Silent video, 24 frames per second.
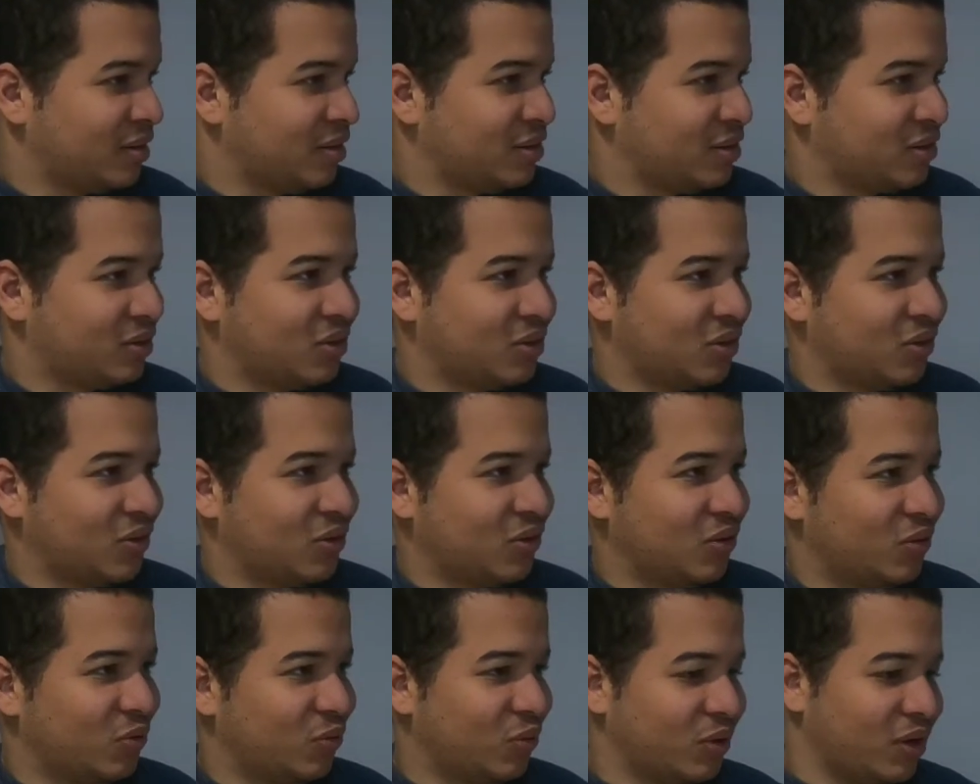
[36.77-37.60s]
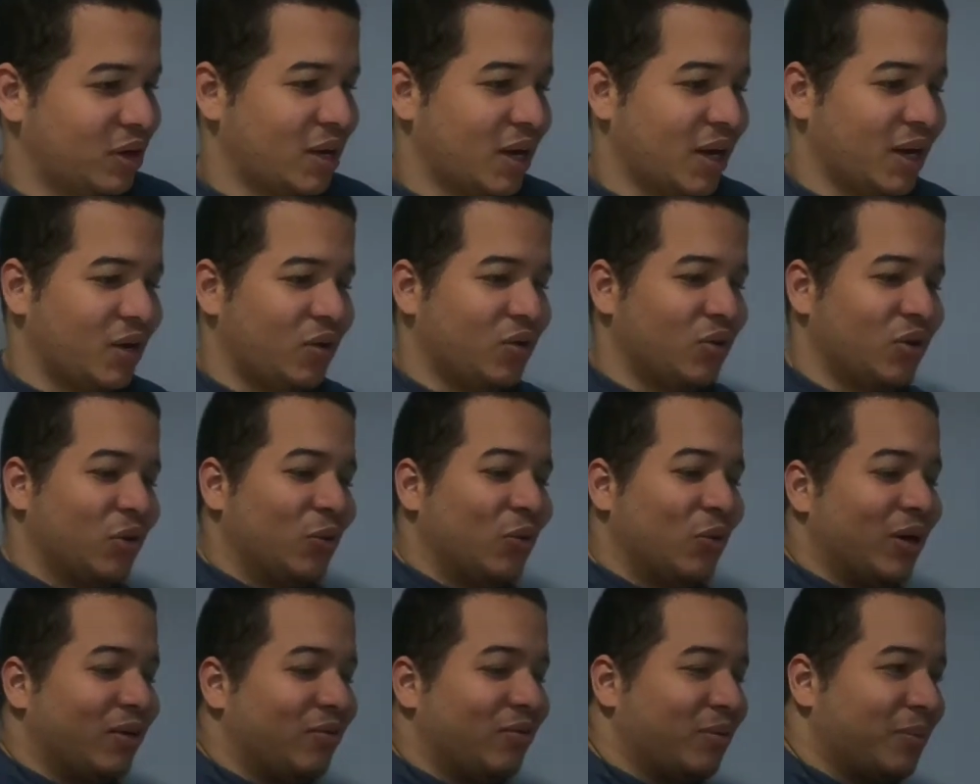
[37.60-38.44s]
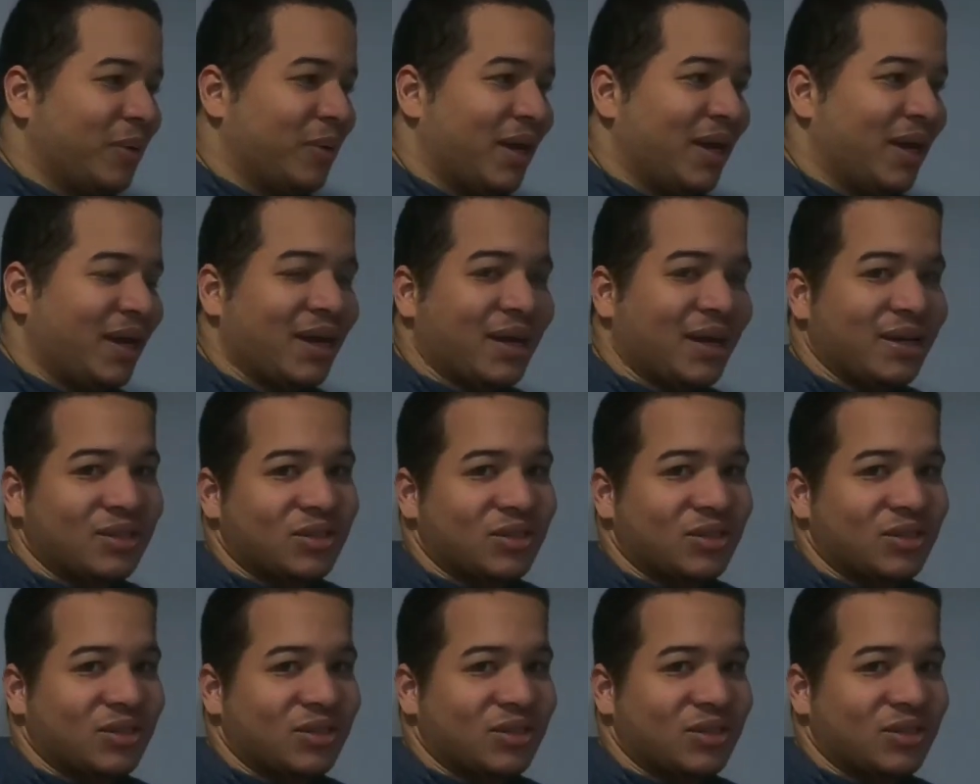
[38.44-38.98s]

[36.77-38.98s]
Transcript: So we can't go nowhere from here.